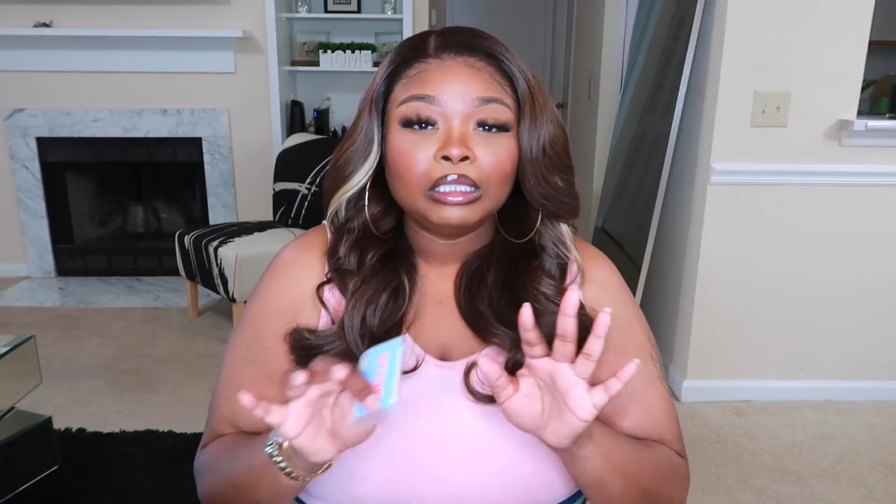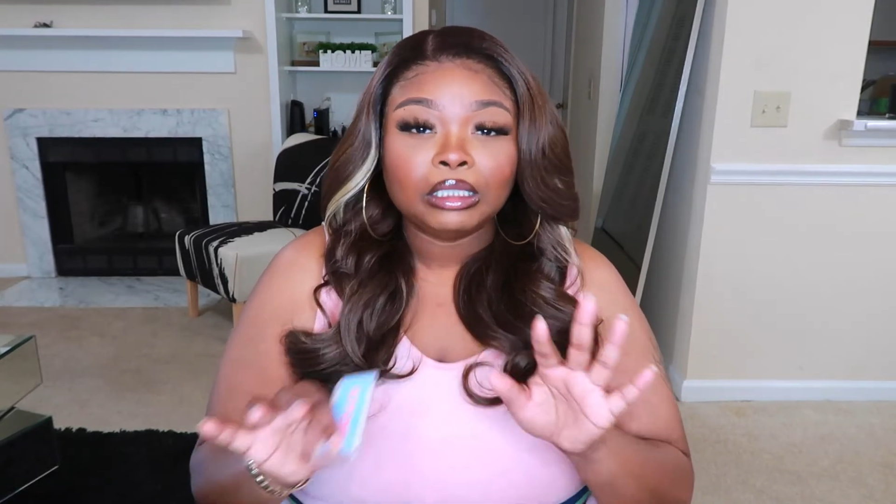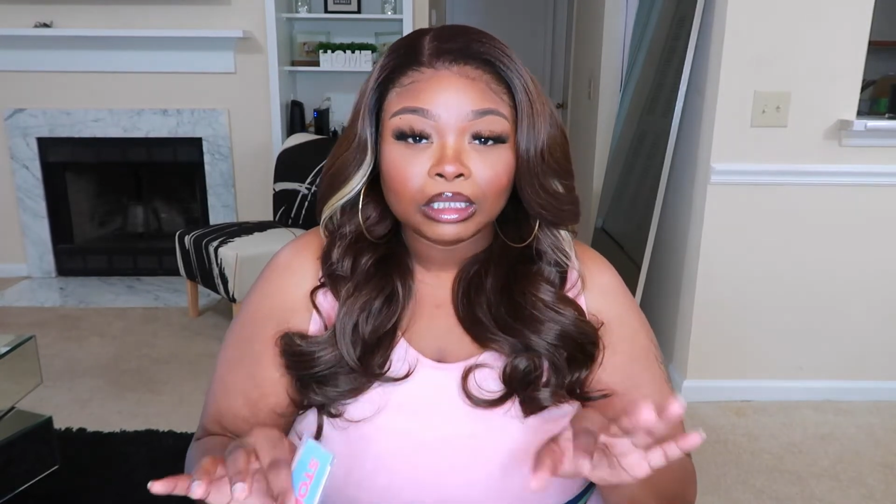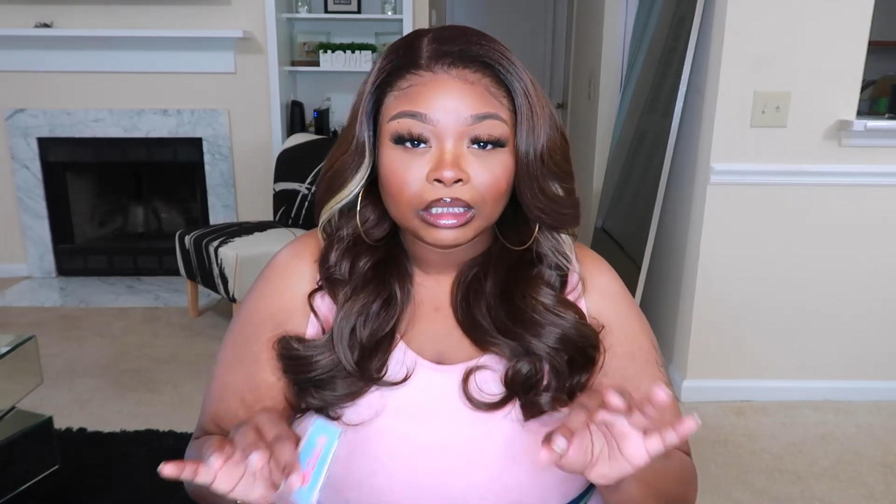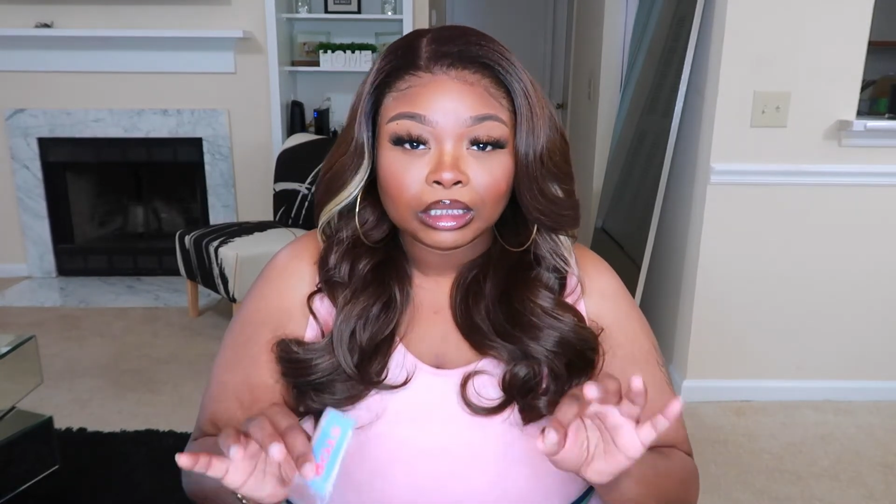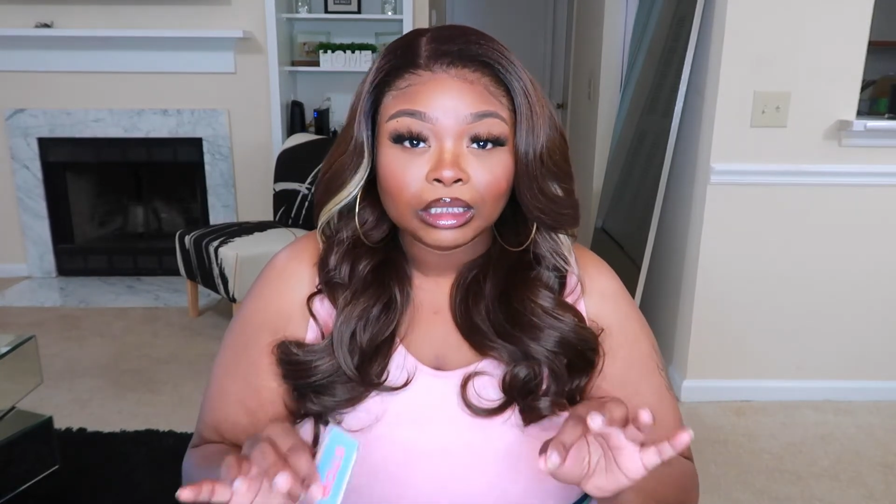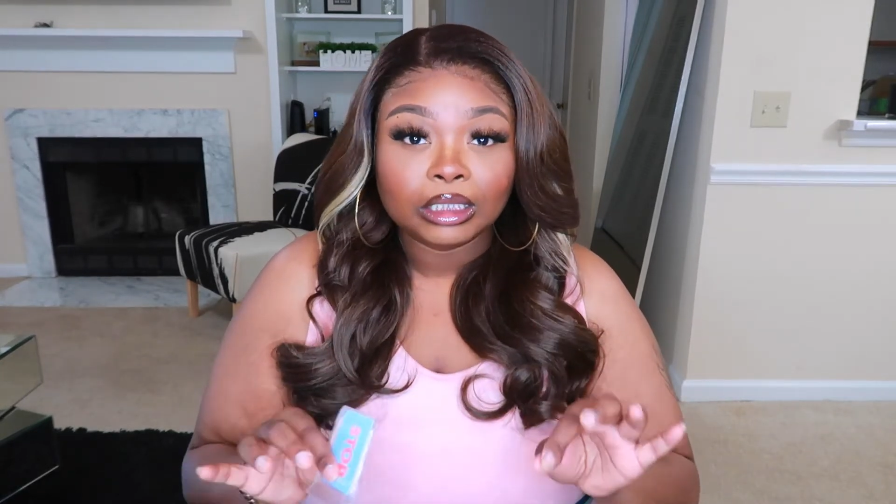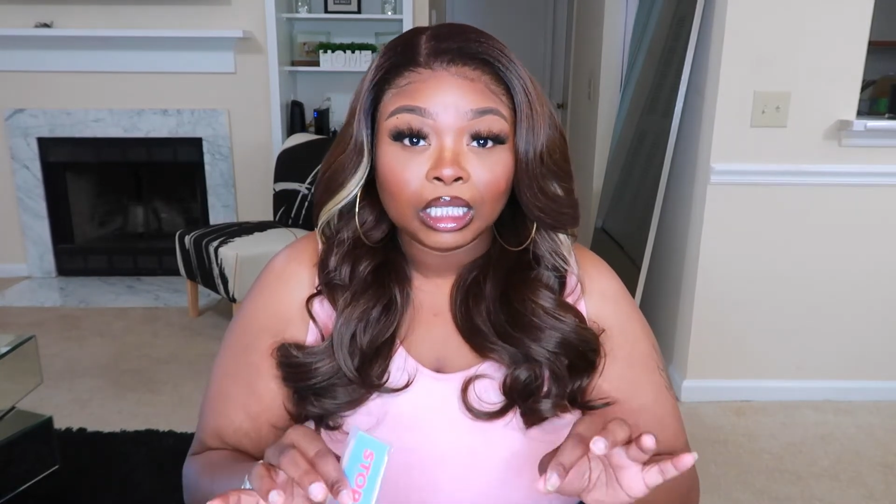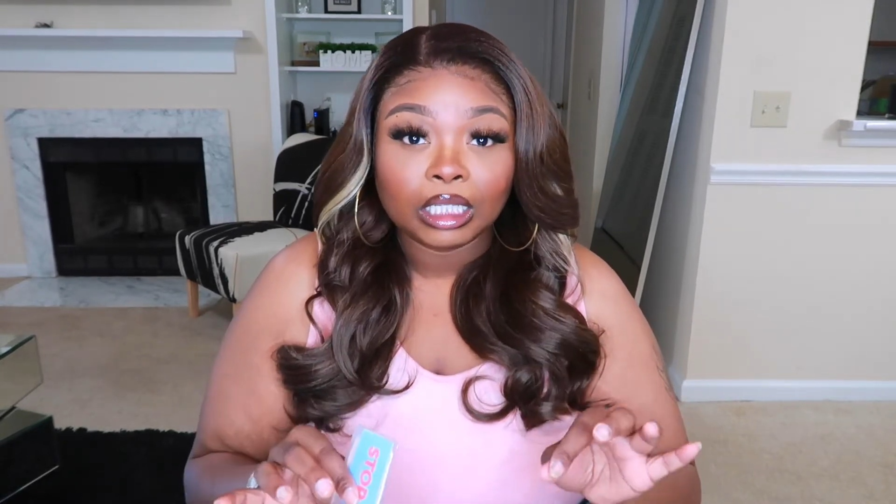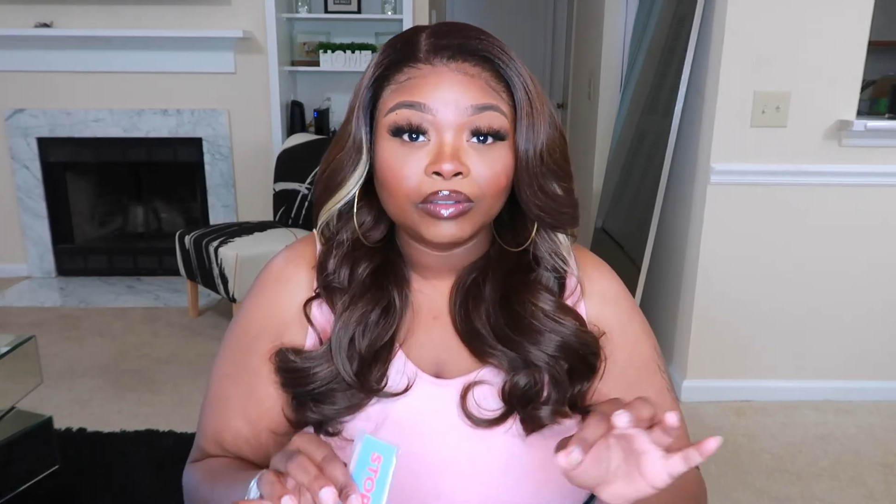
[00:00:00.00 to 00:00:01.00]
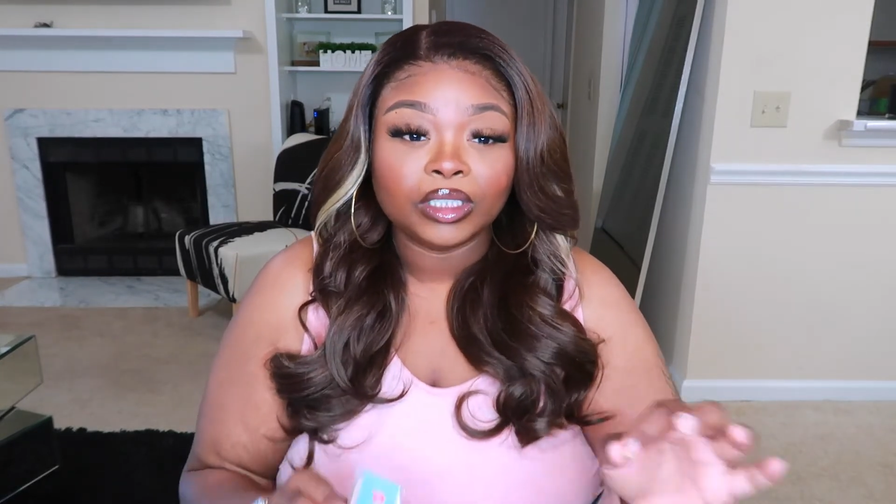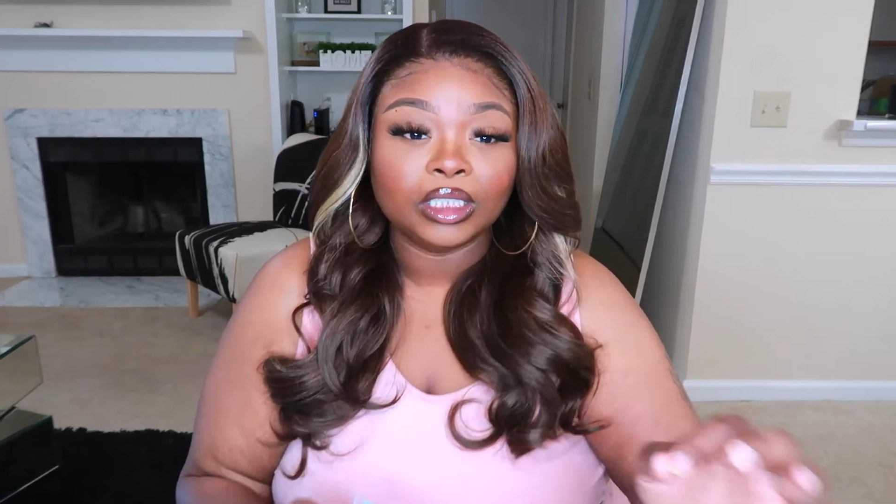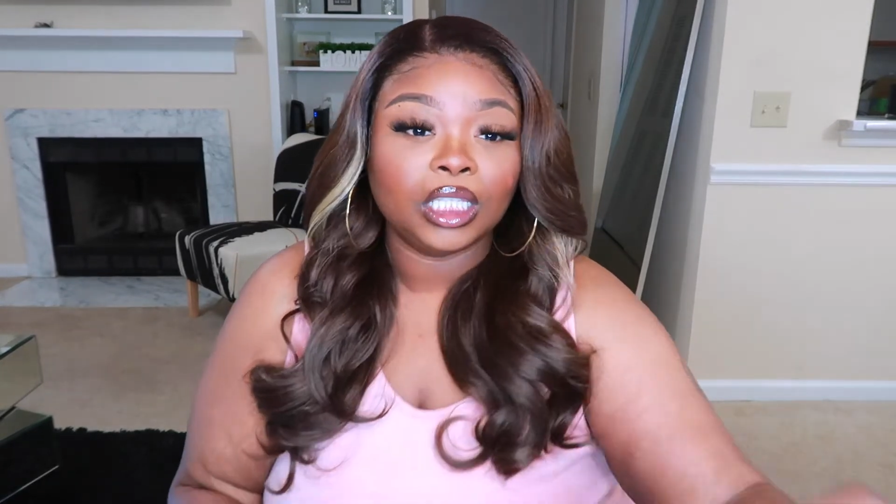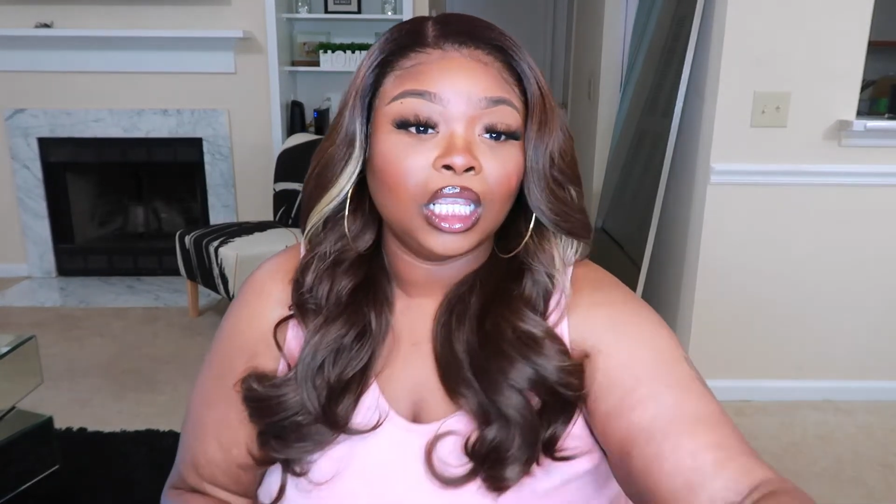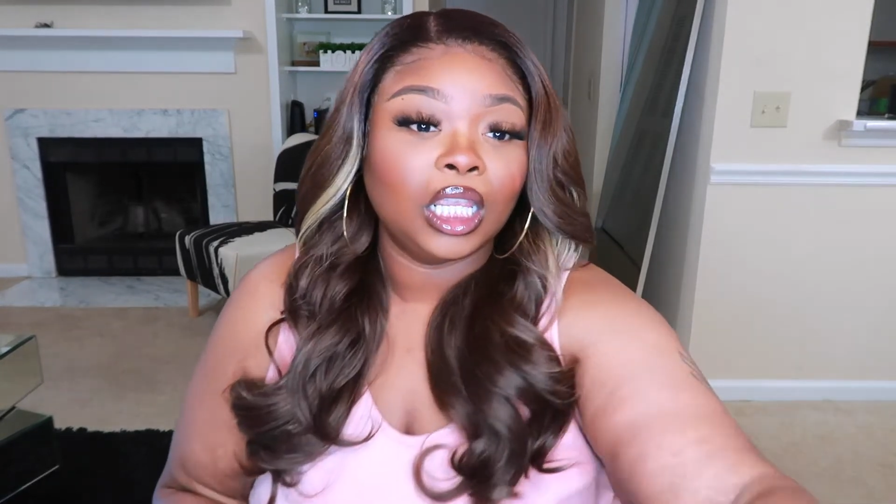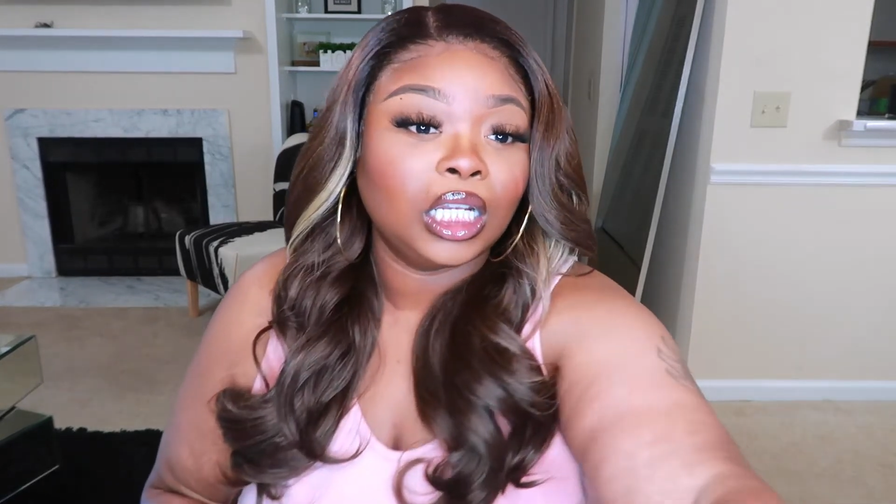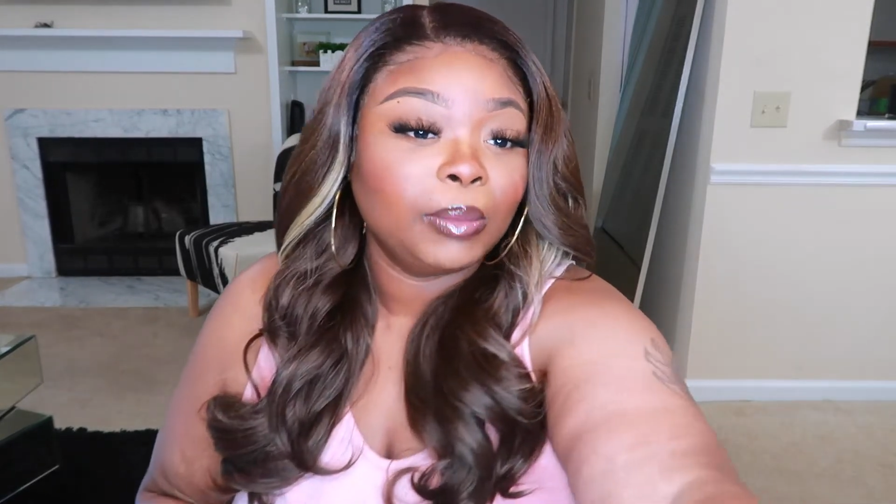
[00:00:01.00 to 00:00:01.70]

sensitive skin.